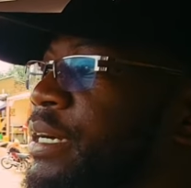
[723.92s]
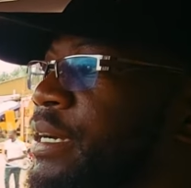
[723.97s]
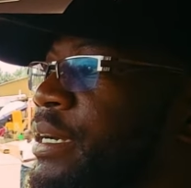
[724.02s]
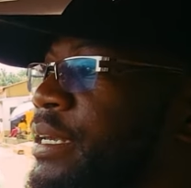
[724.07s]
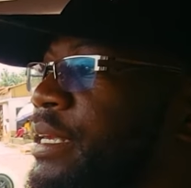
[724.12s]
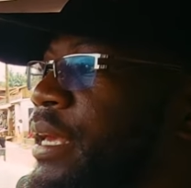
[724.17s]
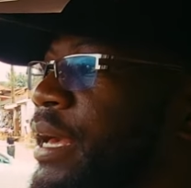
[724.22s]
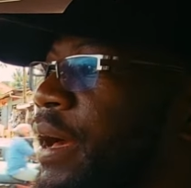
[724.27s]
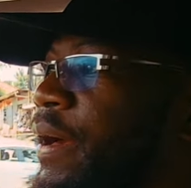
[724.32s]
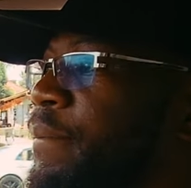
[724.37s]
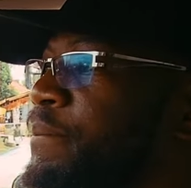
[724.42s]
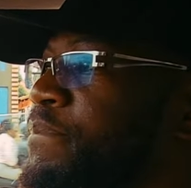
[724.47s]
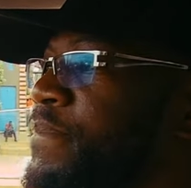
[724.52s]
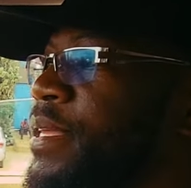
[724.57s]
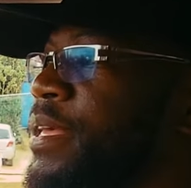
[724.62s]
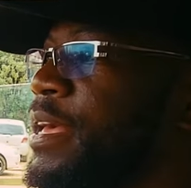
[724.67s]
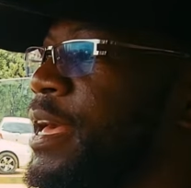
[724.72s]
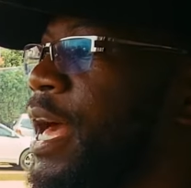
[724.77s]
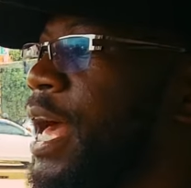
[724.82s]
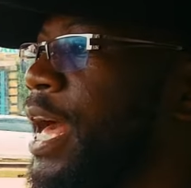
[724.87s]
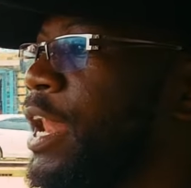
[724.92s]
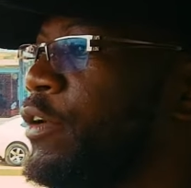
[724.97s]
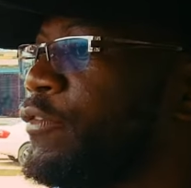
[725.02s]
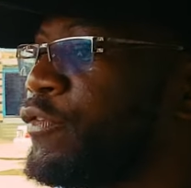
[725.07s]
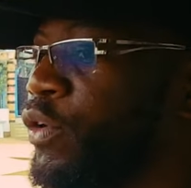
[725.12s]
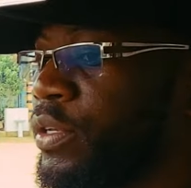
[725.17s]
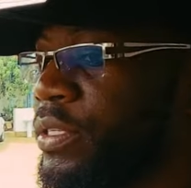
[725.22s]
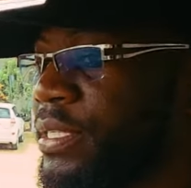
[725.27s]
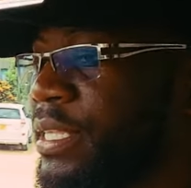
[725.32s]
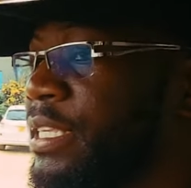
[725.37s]
Yeah. And of
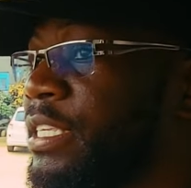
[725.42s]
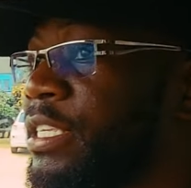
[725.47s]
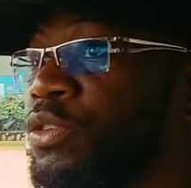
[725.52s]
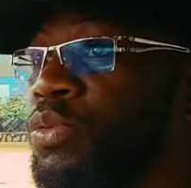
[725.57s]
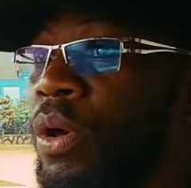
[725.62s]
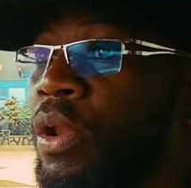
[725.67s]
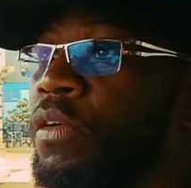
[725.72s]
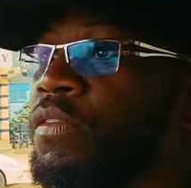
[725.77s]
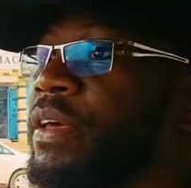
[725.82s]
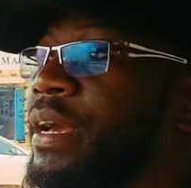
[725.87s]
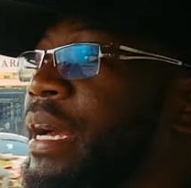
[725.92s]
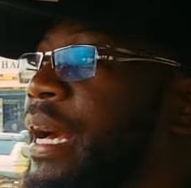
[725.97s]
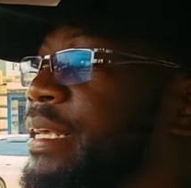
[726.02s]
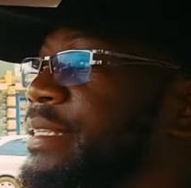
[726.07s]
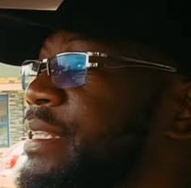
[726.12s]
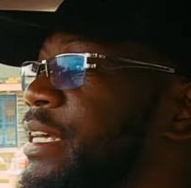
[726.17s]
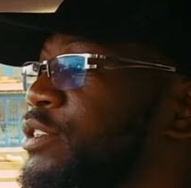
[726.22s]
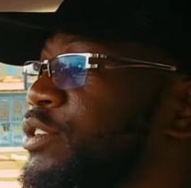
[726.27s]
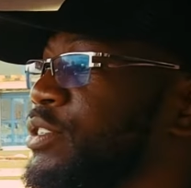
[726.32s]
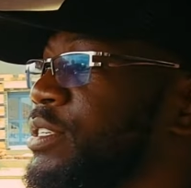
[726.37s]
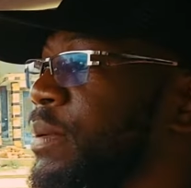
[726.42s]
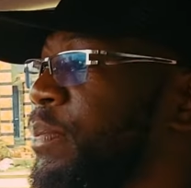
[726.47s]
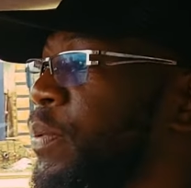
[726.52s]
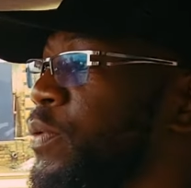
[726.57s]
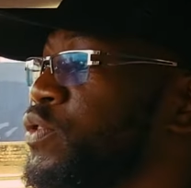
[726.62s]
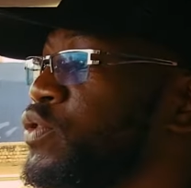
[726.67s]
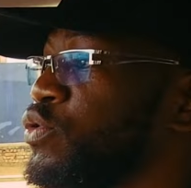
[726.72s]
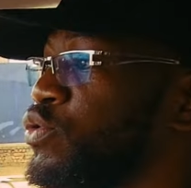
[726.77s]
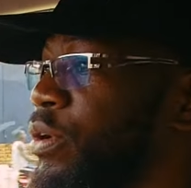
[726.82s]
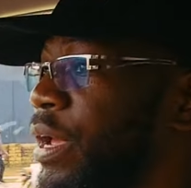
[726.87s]
course, this is one of the cars that you're
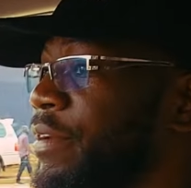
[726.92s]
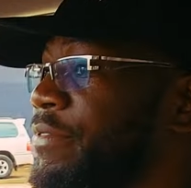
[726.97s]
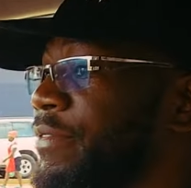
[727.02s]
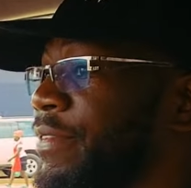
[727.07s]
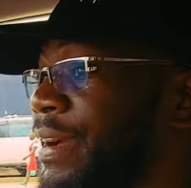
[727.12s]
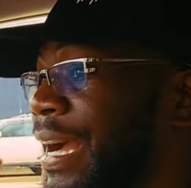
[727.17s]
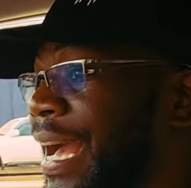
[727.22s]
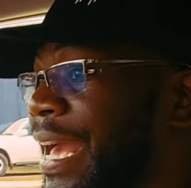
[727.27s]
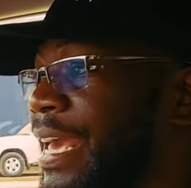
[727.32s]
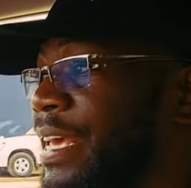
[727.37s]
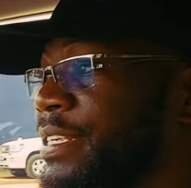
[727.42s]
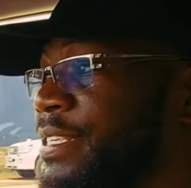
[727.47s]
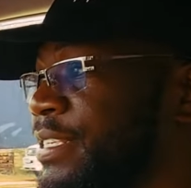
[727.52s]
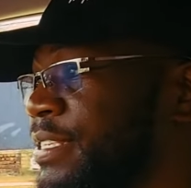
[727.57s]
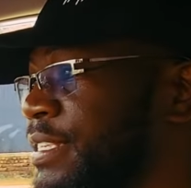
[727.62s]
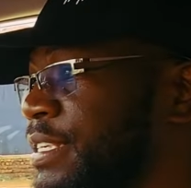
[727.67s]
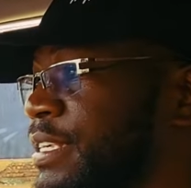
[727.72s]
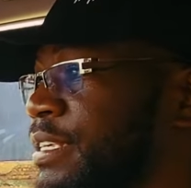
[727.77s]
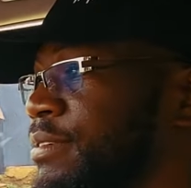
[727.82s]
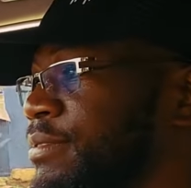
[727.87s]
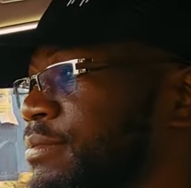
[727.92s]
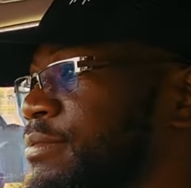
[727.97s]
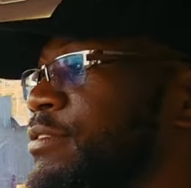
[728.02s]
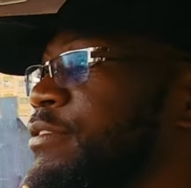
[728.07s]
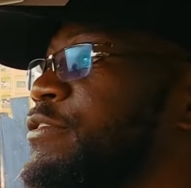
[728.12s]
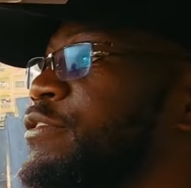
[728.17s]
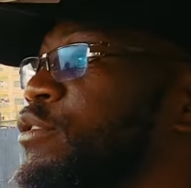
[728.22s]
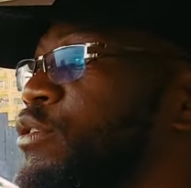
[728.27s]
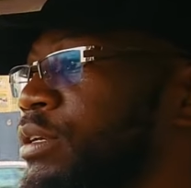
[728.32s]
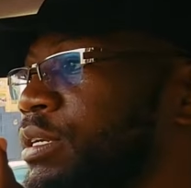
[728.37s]
supposed to drive on the SC
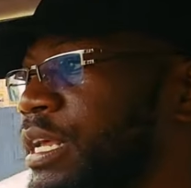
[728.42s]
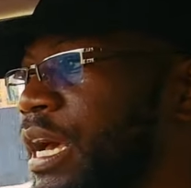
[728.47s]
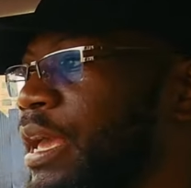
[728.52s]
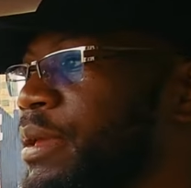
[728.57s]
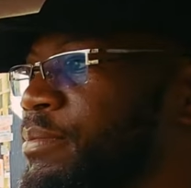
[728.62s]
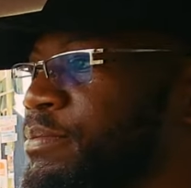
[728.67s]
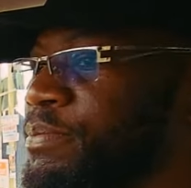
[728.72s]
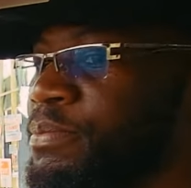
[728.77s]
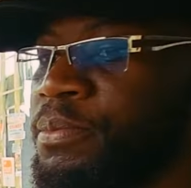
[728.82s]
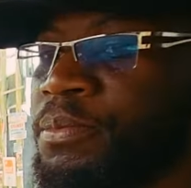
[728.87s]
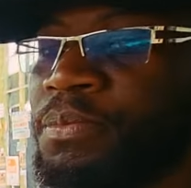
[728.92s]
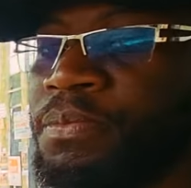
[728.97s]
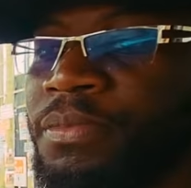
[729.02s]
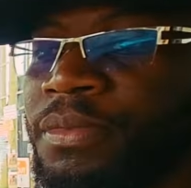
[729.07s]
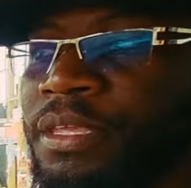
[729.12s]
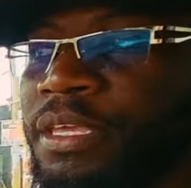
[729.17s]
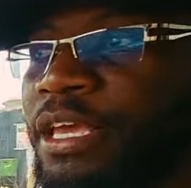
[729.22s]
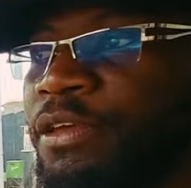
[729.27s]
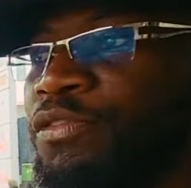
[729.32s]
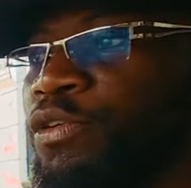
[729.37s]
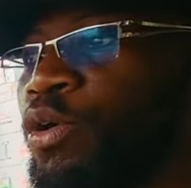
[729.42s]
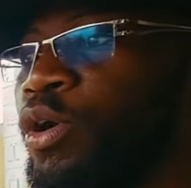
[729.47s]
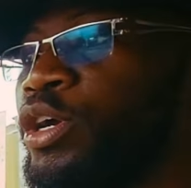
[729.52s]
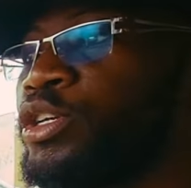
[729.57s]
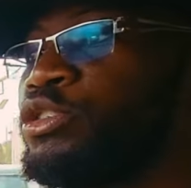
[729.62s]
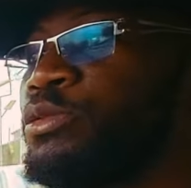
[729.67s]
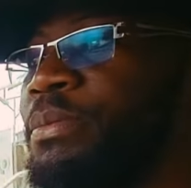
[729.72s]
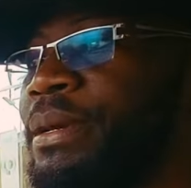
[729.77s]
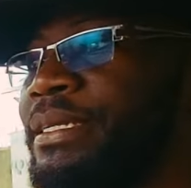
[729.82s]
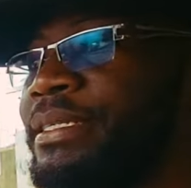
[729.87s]
full time if you're going
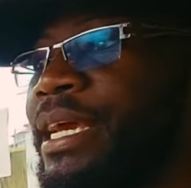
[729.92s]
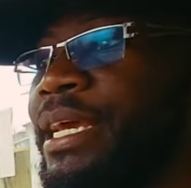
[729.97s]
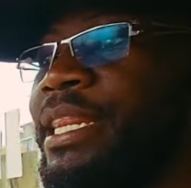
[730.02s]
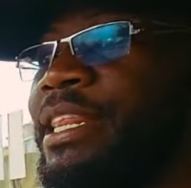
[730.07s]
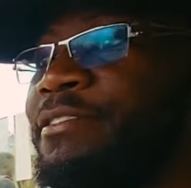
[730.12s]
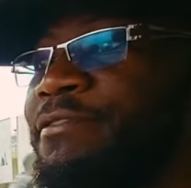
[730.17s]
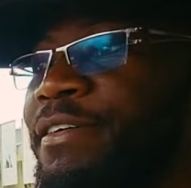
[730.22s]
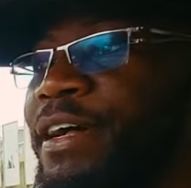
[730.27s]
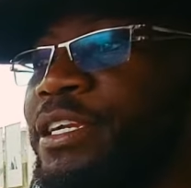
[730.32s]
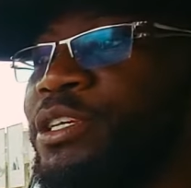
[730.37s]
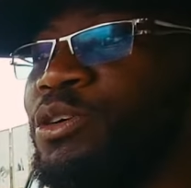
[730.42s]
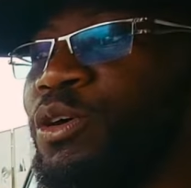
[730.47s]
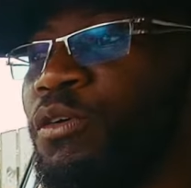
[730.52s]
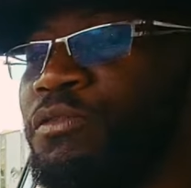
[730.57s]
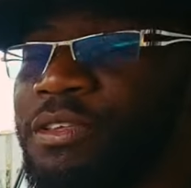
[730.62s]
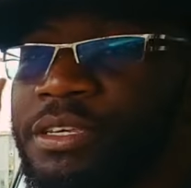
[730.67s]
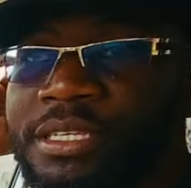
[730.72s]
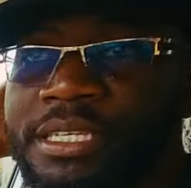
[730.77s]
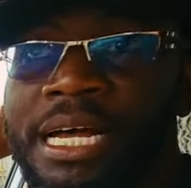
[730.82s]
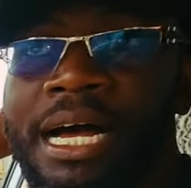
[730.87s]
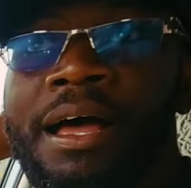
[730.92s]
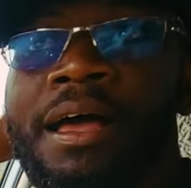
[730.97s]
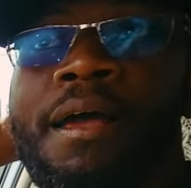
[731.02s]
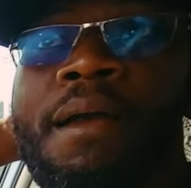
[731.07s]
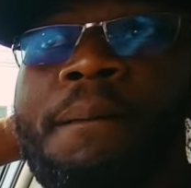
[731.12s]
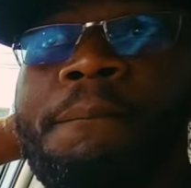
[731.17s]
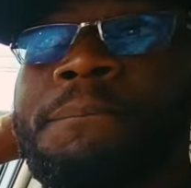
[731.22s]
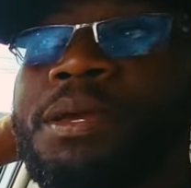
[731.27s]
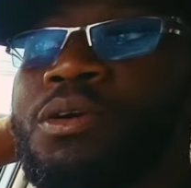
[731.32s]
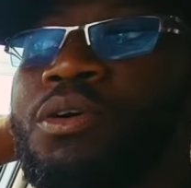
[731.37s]
to maintain the value of this car,
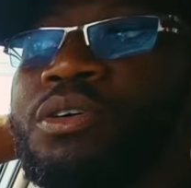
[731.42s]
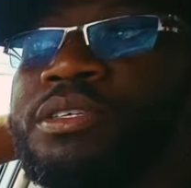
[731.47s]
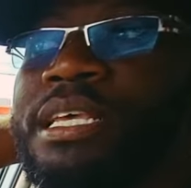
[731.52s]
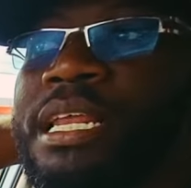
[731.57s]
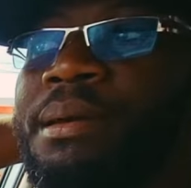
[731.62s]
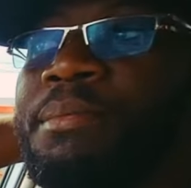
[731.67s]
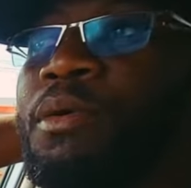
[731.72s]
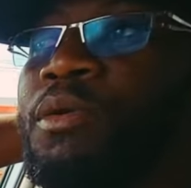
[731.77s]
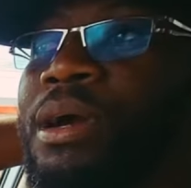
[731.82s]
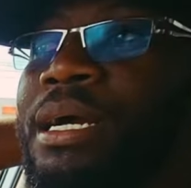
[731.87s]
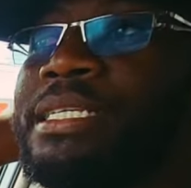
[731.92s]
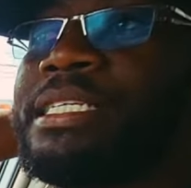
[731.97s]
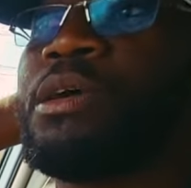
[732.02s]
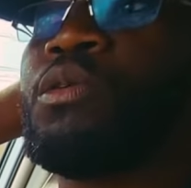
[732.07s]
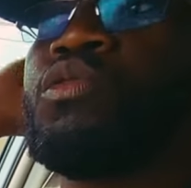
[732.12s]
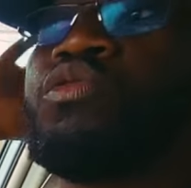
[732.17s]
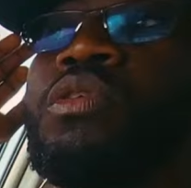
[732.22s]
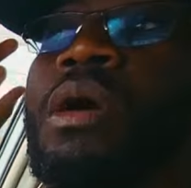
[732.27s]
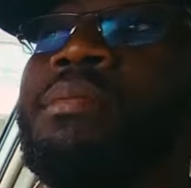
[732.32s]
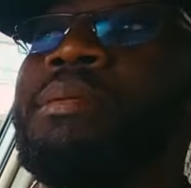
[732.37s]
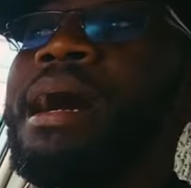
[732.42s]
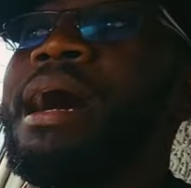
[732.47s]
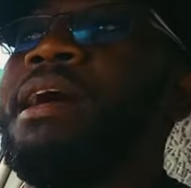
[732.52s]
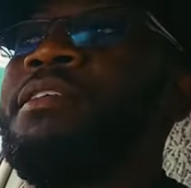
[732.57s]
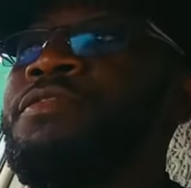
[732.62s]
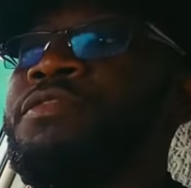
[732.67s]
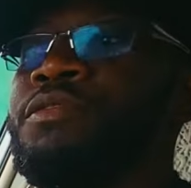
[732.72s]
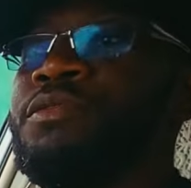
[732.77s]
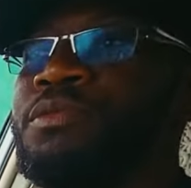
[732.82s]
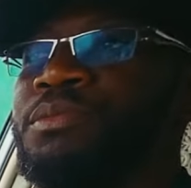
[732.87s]
because in the category
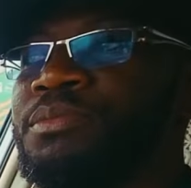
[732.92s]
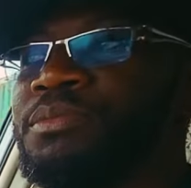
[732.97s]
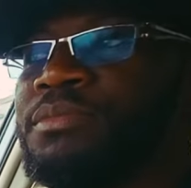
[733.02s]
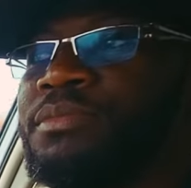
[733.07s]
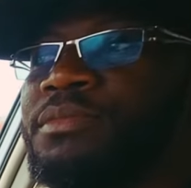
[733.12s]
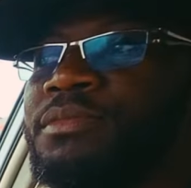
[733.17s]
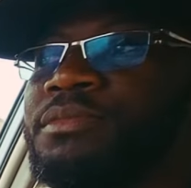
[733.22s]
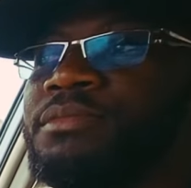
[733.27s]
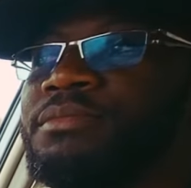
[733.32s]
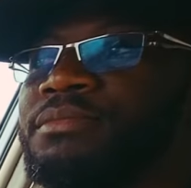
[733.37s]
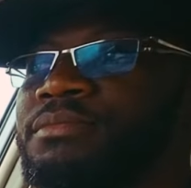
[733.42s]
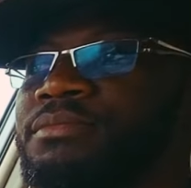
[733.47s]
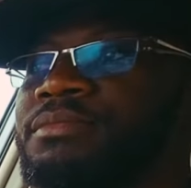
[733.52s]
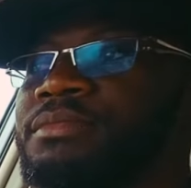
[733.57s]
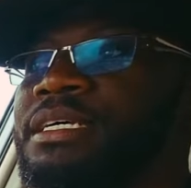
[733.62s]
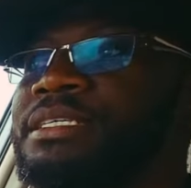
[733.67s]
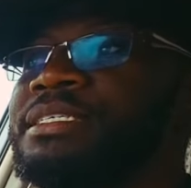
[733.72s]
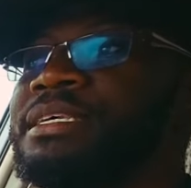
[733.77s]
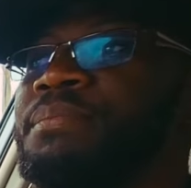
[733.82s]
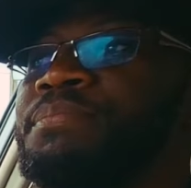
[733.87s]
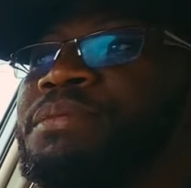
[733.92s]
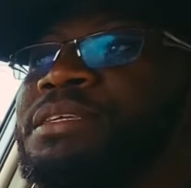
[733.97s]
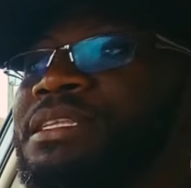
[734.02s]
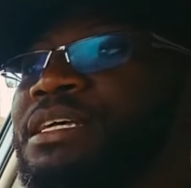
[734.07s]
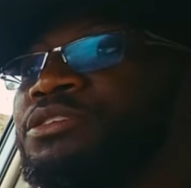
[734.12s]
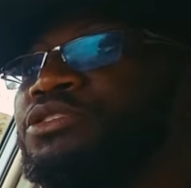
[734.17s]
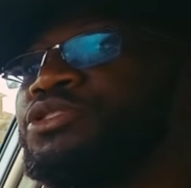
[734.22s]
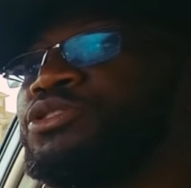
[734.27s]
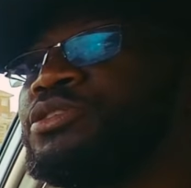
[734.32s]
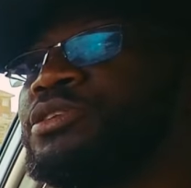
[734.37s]
that's something
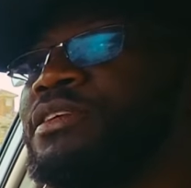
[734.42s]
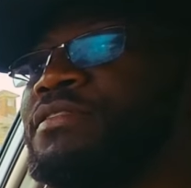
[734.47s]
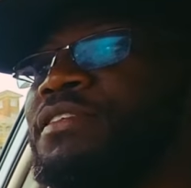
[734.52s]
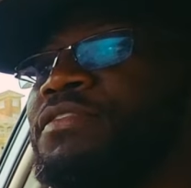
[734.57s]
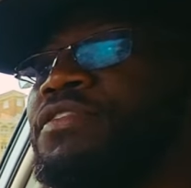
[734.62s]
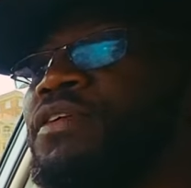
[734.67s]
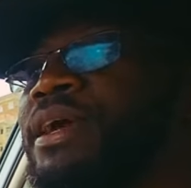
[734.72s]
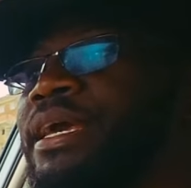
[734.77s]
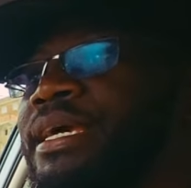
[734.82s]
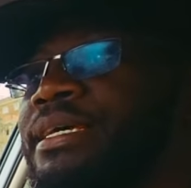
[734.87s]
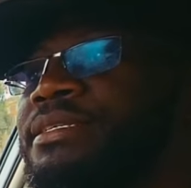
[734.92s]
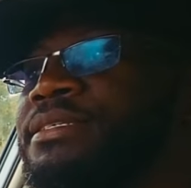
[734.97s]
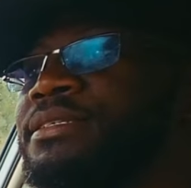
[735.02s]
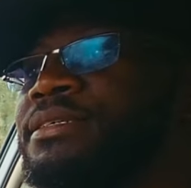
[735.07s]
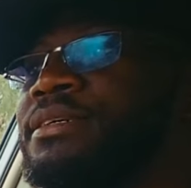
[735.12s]
that you should never forget.